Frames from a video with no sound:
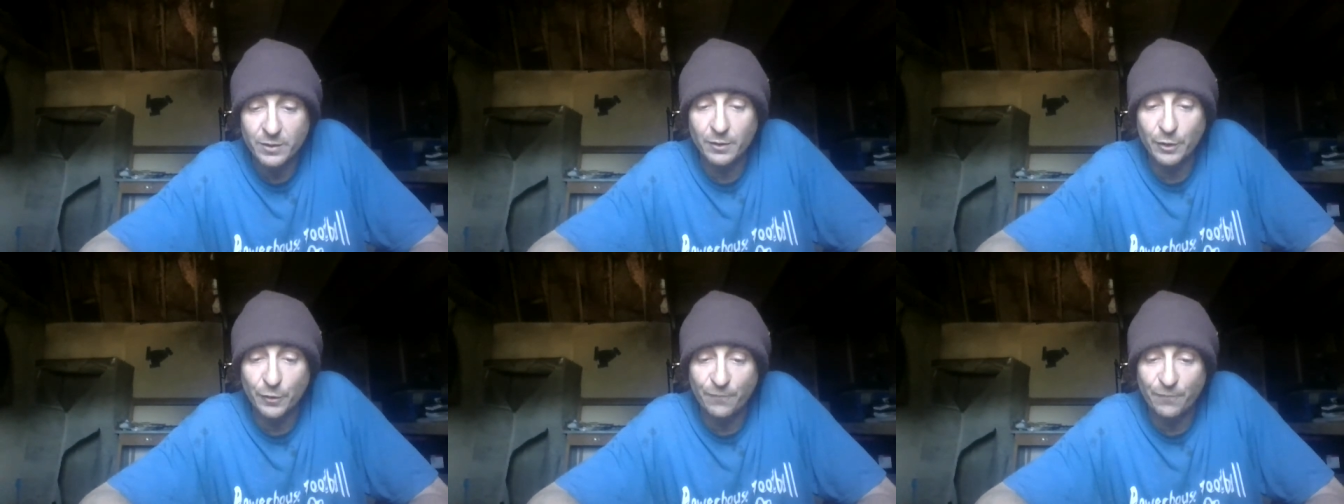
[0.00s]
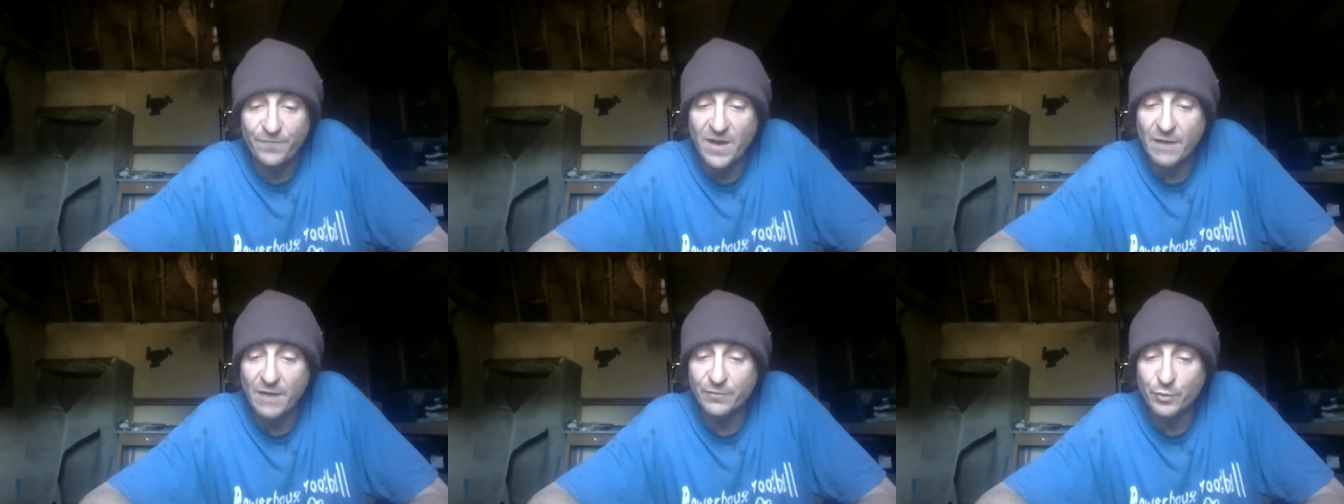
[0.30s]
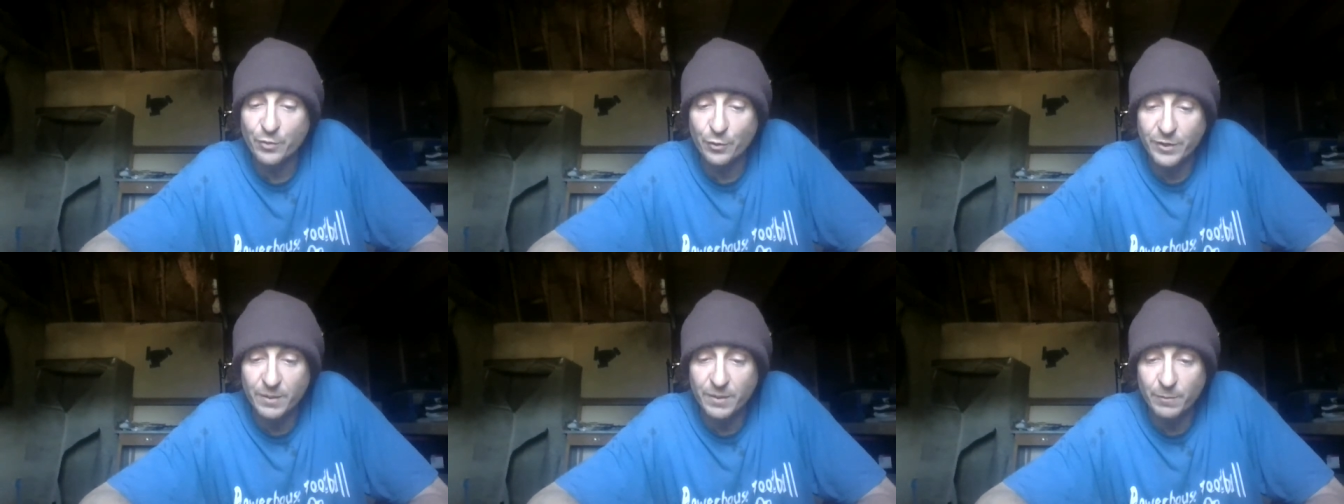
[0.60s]
little five
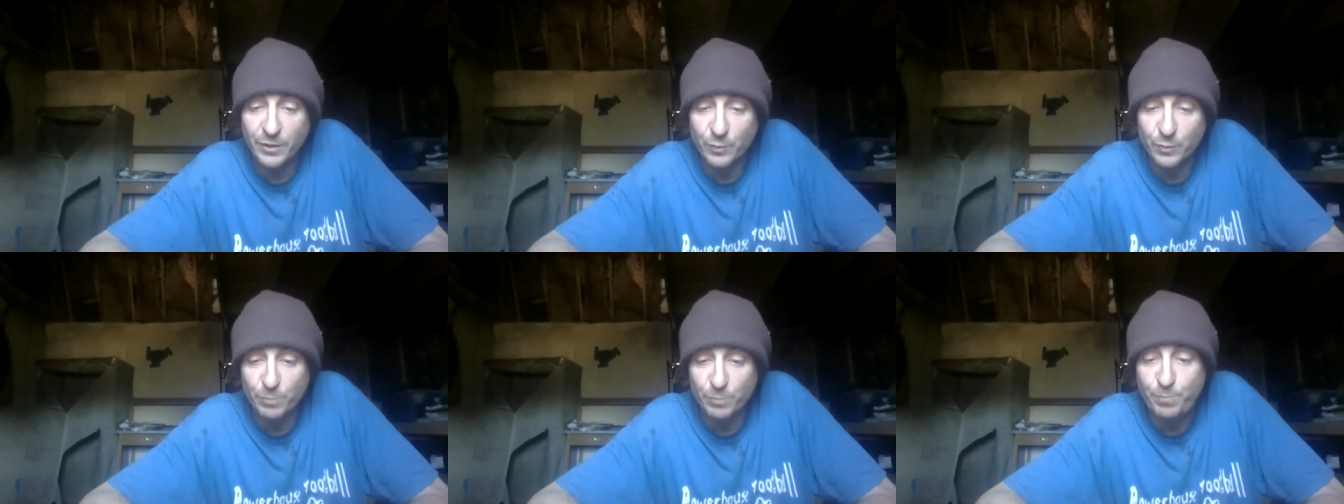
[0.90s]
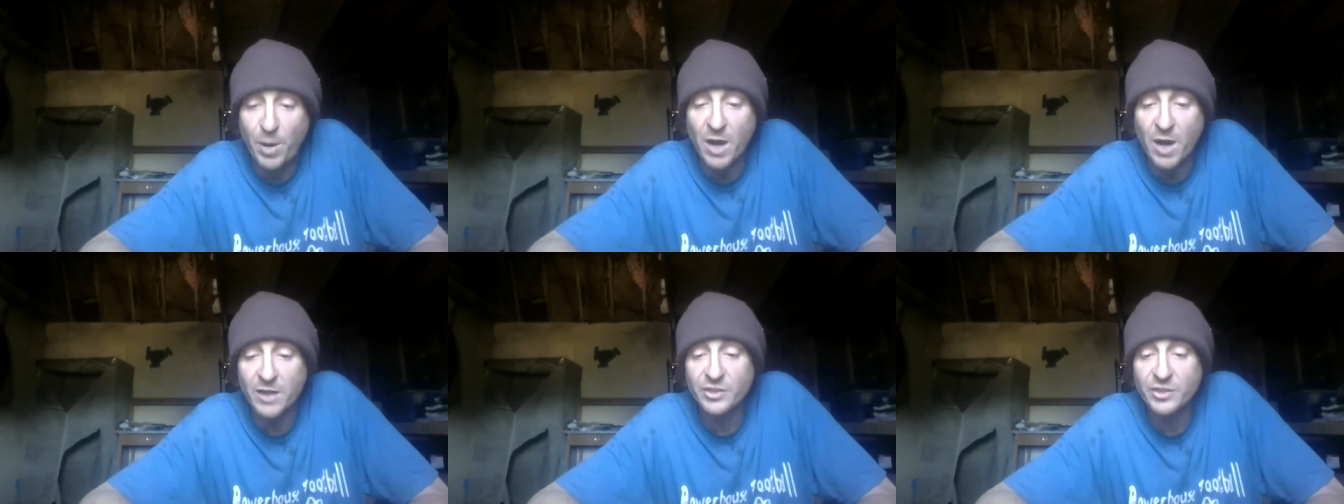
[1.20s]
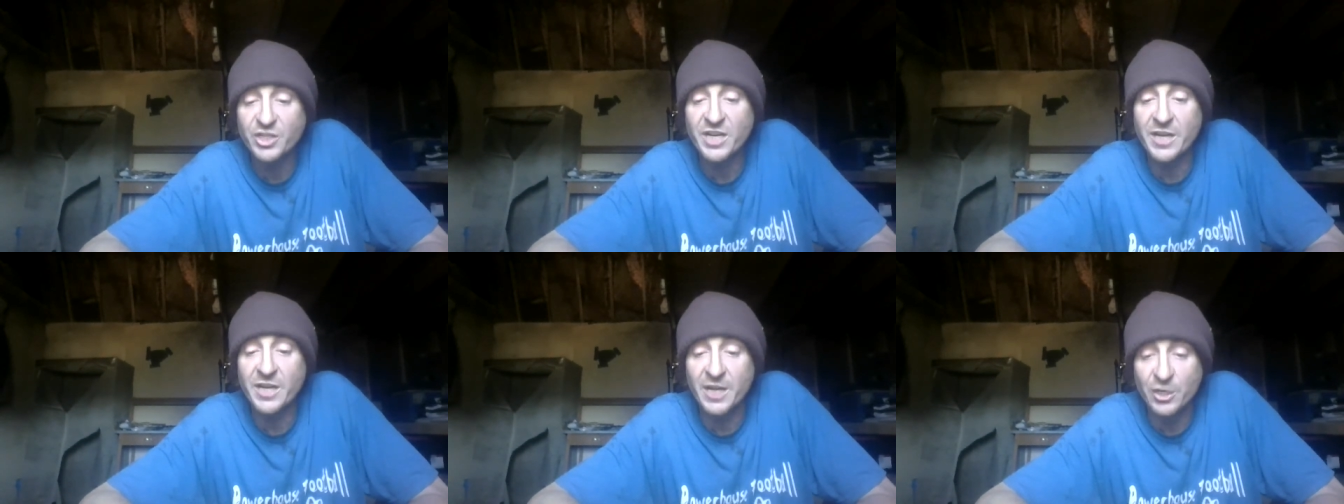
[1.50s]
year old Emily would
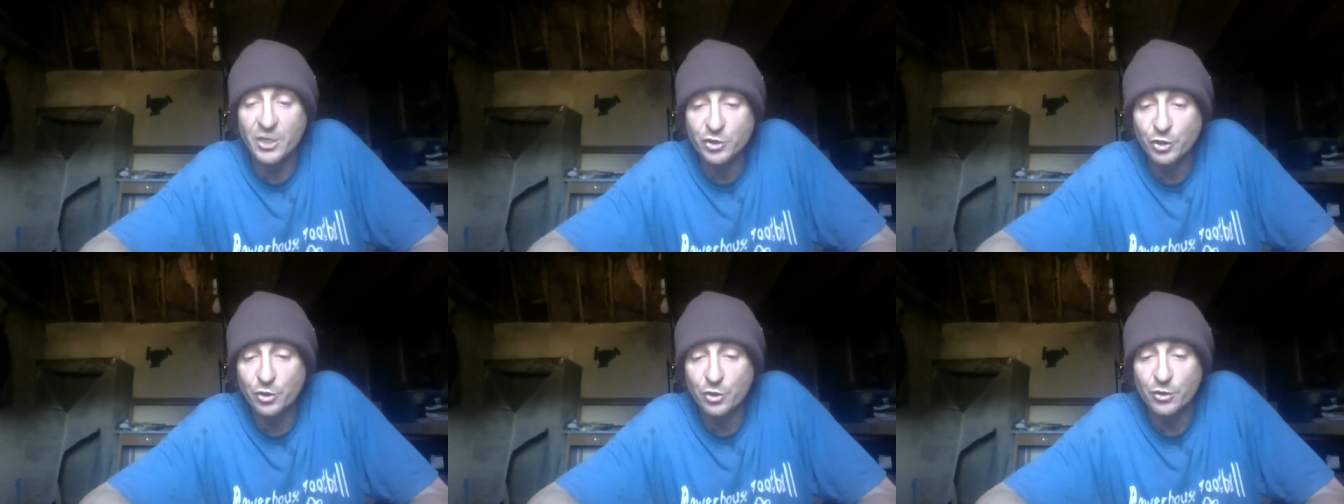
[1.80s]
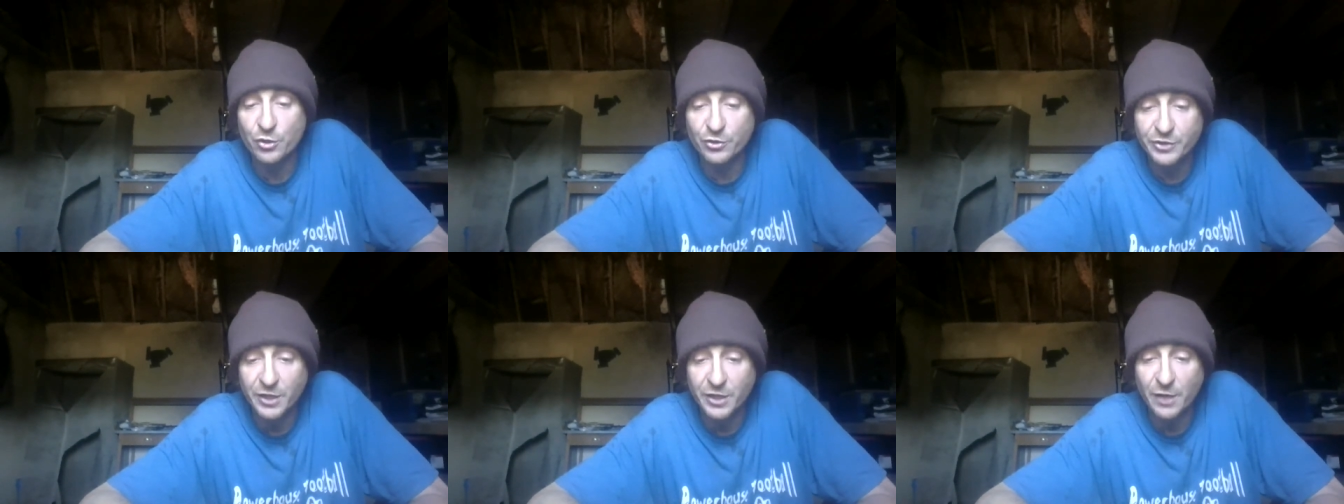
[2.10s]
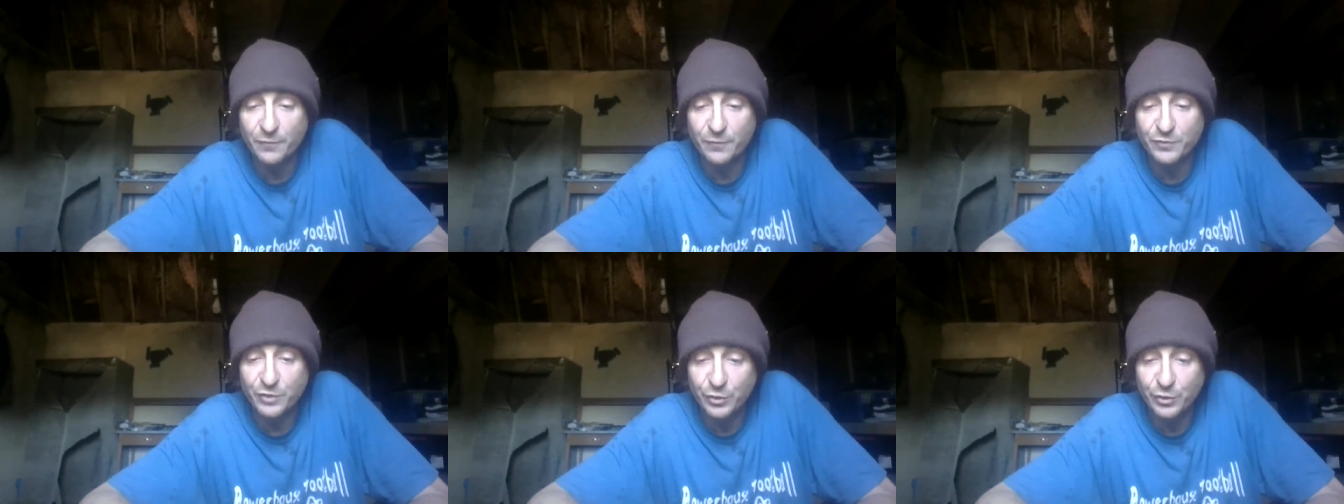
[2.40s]
punch and injure
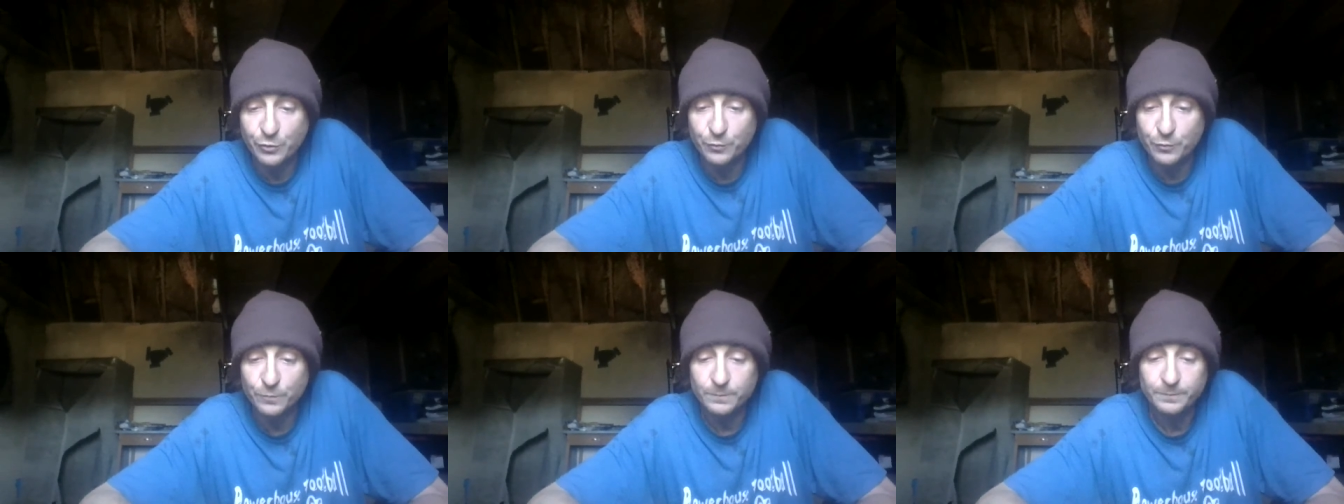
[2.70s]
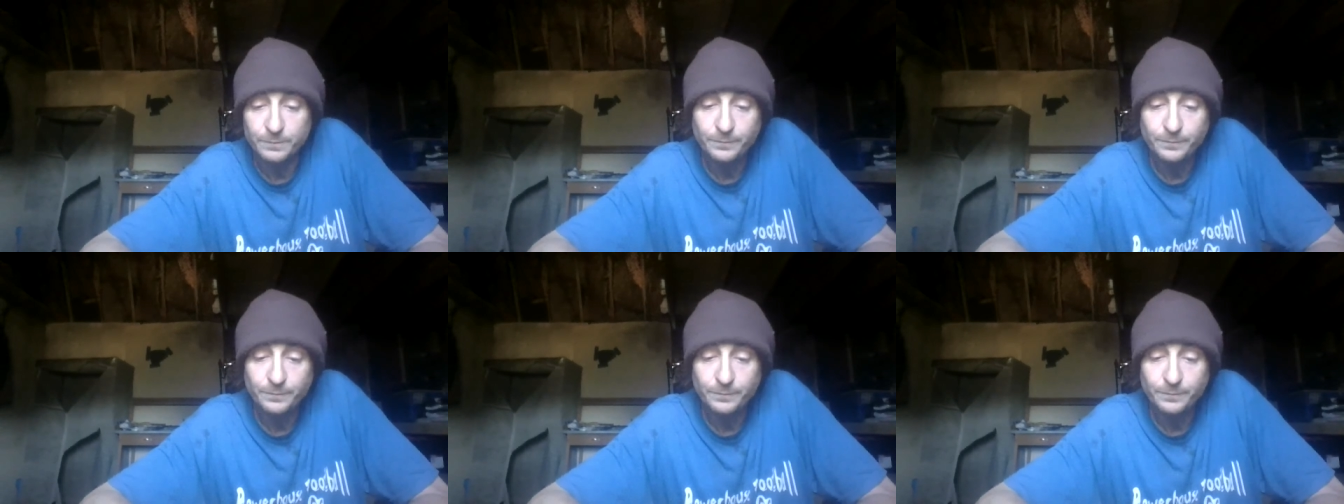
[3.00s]
herself too.